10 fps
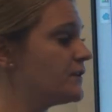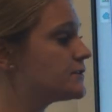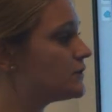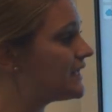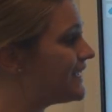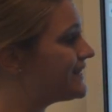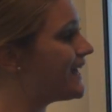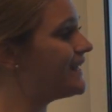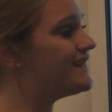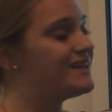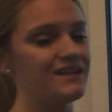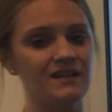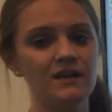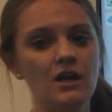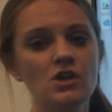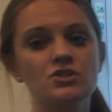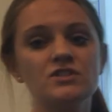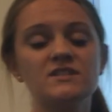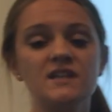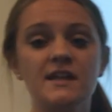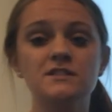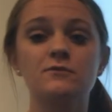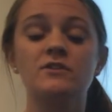So again, that E just stands